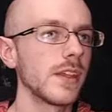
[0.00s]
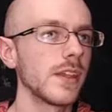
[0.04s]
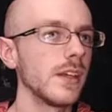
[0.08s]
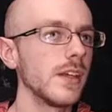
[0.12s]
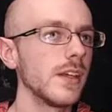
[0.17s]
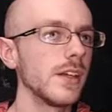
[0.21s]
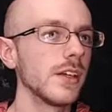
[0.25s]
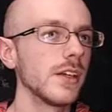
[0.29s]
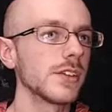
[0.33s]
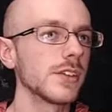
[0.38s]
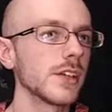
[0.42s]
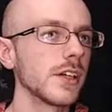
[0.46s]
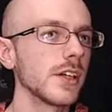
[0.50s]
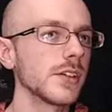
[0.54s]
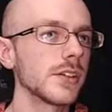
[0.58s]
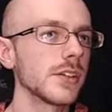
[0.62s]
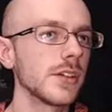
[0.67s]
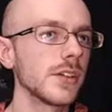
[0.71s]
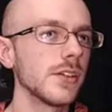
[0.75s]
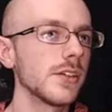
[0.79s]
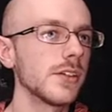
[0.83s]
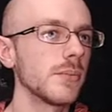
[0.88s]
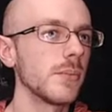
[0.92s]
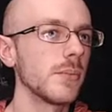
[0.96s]
He doesn't get to
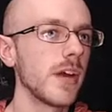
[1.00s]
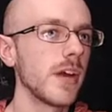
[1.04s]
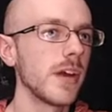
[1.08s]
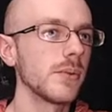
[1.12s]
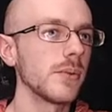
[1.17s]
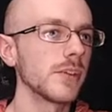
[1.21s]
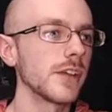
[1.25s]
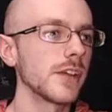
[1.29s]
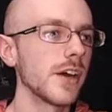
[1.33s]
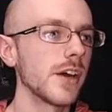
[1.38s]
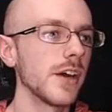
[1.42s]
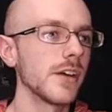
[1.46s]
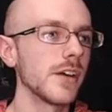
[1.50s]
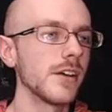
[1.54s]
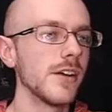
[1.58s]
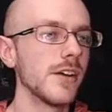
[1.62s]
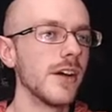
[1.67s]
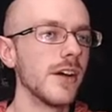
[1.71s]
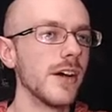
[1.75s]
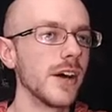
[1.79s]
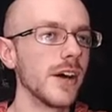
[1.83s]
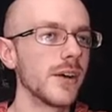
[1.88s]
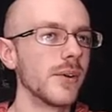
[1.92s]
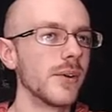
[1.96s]
kill the bat with that.
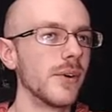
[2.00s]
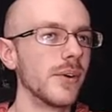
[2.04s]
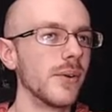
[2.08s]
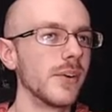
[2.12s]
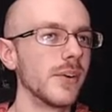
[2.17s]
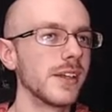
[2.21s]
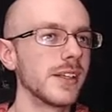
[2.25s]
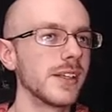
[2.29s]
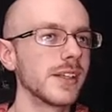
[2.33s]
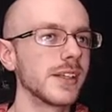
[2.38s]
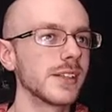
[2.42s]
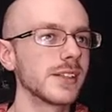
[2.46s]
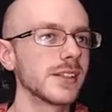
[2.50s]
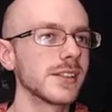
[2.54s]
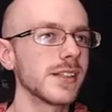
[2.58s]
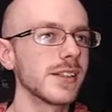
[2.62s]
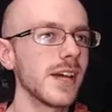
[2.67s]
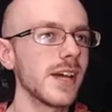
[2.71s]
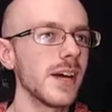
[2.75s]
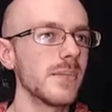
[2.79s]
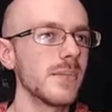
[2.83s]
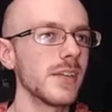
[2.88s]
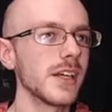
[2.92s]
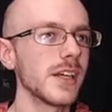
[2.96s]
I don't know what he thinks is
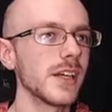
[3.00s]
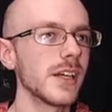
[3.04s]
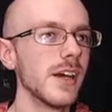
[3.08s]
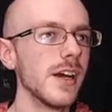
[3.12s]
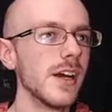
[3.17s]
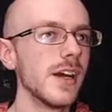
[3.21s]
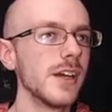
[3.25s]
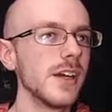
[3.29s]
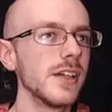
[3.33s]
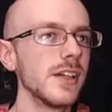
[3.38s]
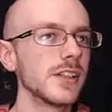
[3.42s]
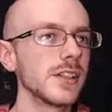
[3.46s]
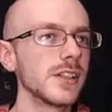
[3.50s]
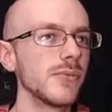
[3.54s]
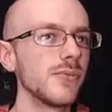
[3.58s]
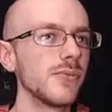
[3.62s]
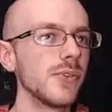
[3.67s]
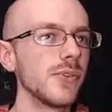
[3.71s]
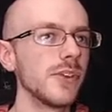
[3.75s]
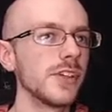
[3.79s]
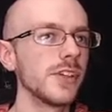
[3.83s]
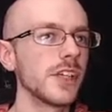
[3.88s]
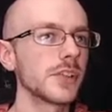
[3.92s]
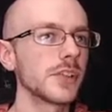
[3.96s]
happening. He's in
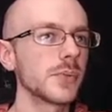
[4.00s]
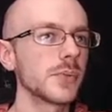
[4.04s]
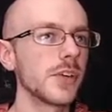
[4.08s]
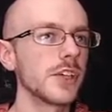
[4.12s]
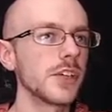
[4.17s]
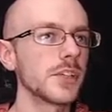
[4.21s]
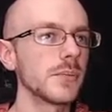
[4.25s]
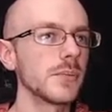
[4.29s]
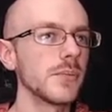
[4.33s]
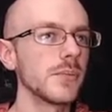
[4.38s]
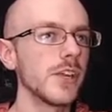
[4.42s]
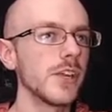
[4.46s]
full desperation